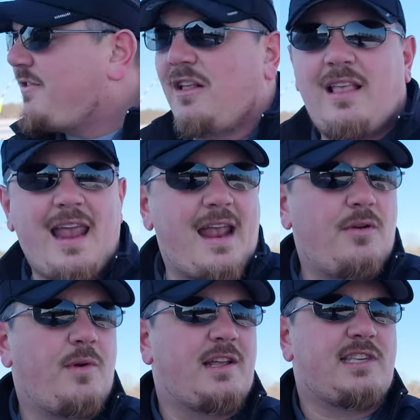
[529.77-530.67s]
to land
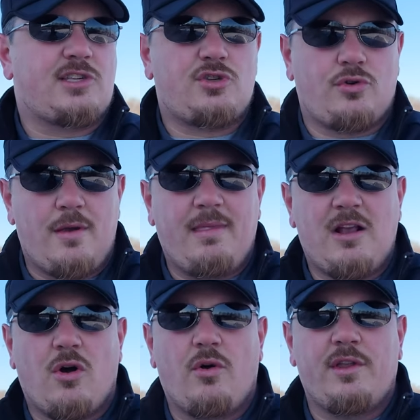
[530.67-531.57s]
when it's extremely
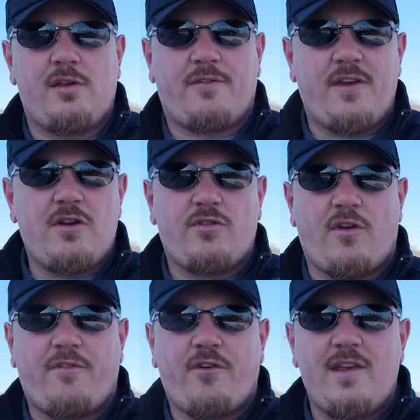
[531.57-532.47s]
cold and your fingers are
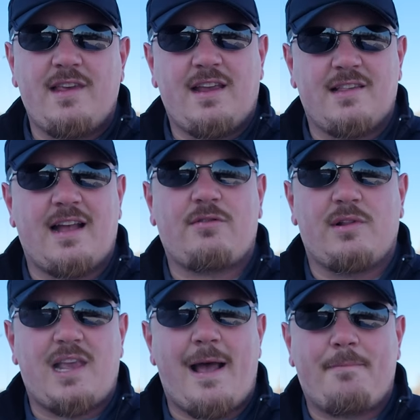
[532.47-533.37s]
freezing because that's what's
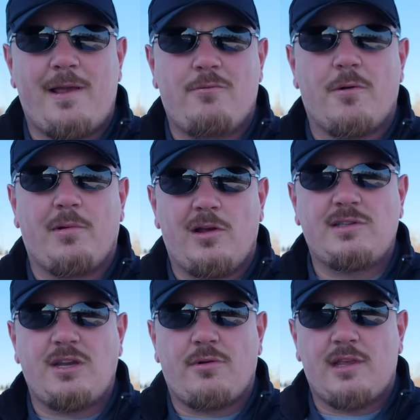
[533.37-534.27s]
happening. We're below
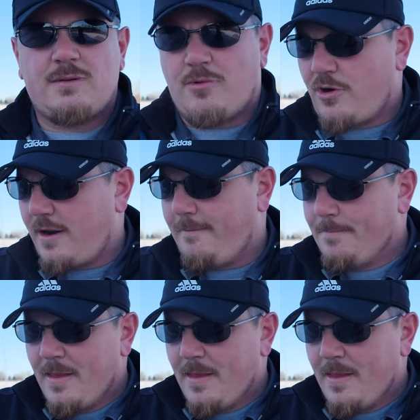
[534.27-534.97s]
zero this morning.